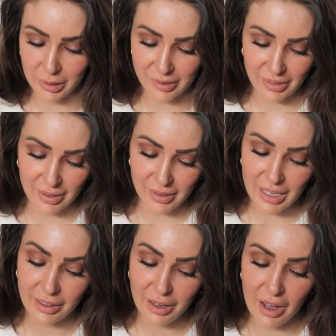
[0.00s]
what is this?
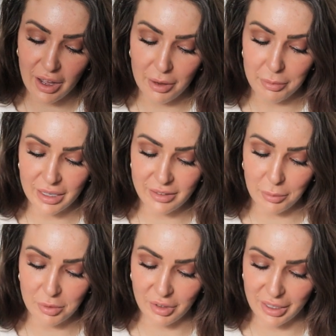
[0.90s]
Inner Calm
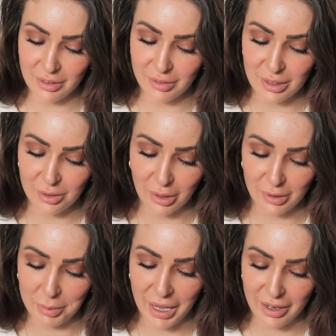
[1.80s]
Adaptogenic
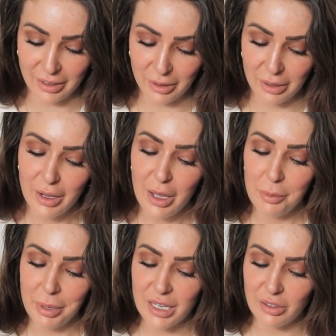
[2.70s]
De-Stress Powder,
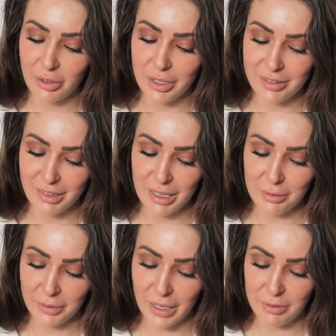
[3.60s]
peach green
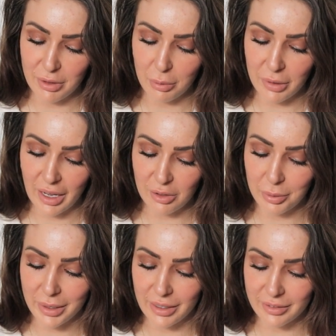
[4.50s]
tea flavor with
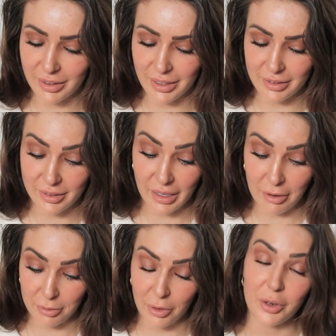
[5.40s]
ashwagandha and
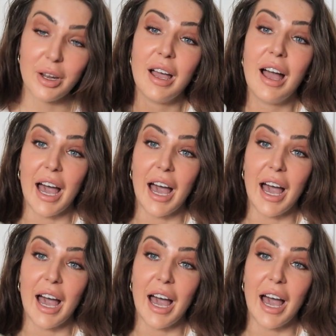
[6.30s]
saffron.